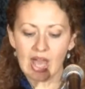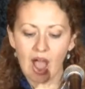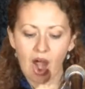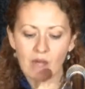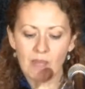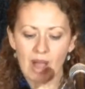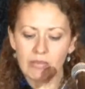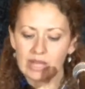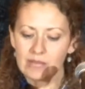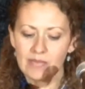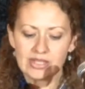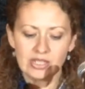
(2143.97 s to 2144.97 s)
Our public
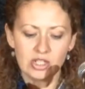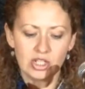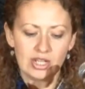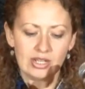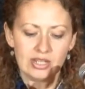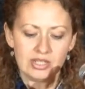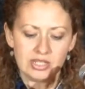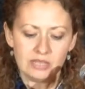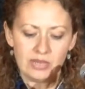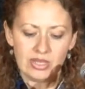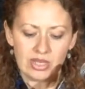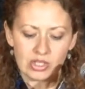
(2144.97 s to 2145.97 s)
messaging needs to
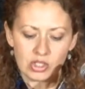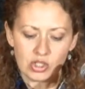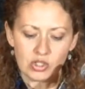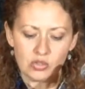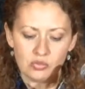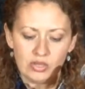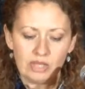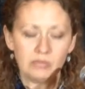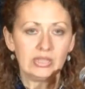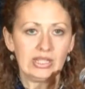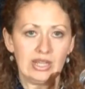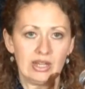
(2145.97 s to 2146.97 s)
be
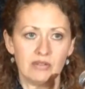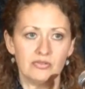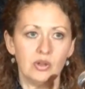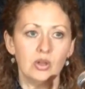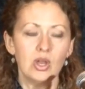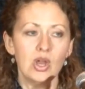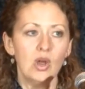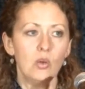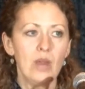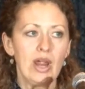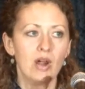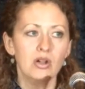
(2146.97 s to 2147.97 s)
extremely careful.
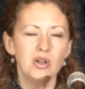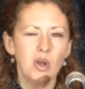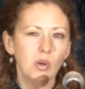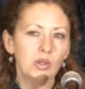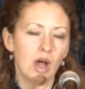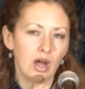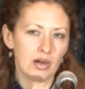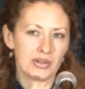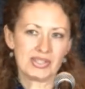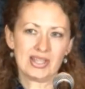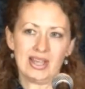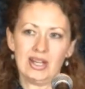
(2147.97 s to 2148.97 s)
We are no longer
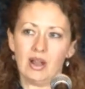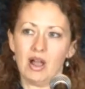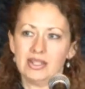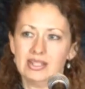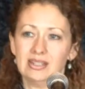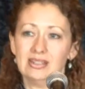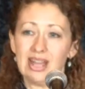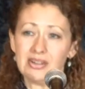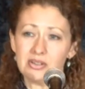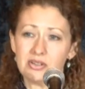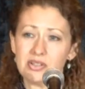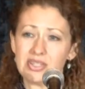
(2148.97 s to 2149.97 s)
signing on to
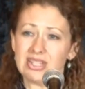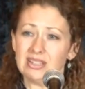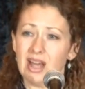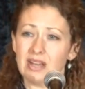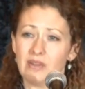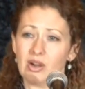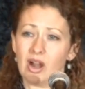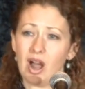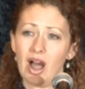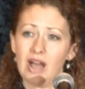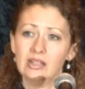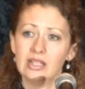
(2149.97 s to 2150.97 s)
letters that a lot of our
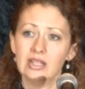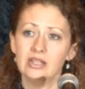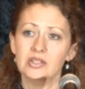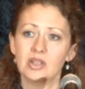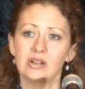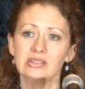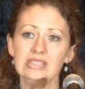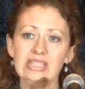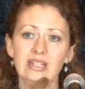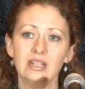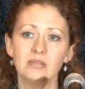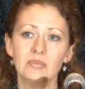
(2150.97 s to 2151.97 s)
colleagues are
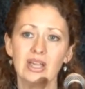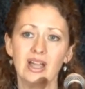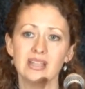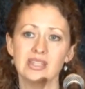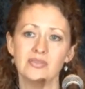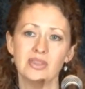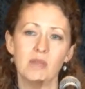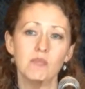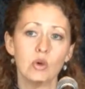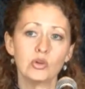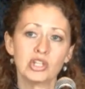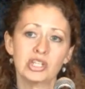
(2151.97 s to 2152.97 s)
leading because of the
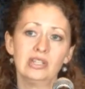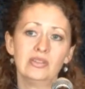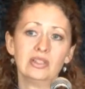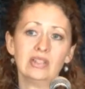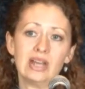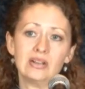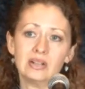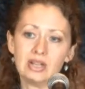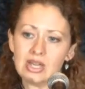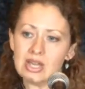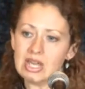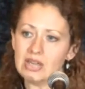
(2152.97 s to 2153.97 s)
emotion in the letter
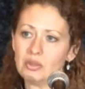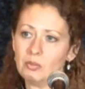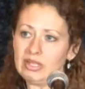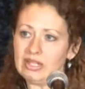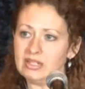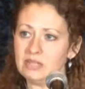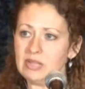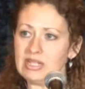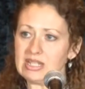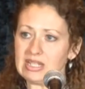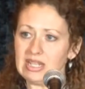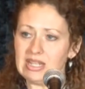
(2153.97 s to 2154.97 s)
that we need to be
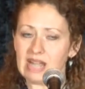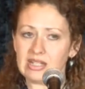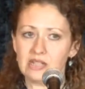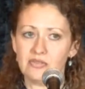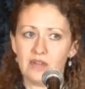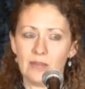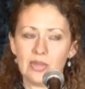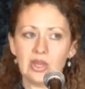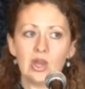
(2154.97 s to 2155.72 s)
disconnected from.